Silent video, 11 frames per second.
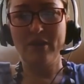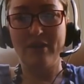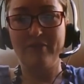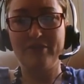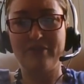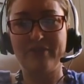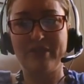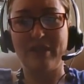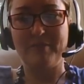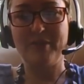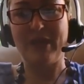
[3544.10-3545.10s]
coverage over
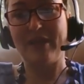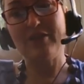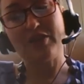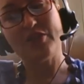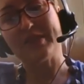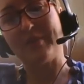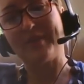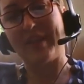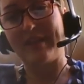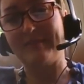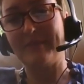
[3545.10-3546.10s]
time. Okay, I'll close out with
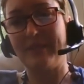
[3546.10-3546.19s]
that.